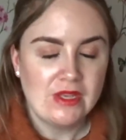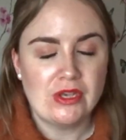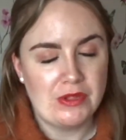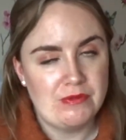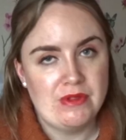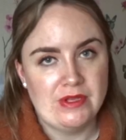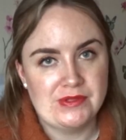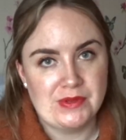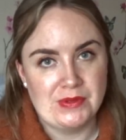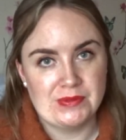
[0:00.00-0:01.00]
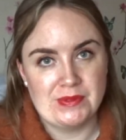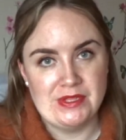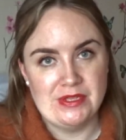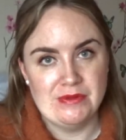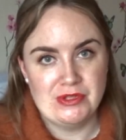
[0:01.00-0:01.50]
go through those goals with
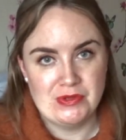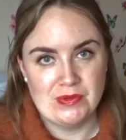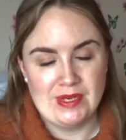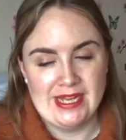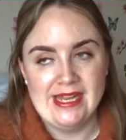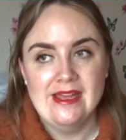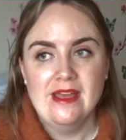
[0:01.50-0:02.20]
you shortly.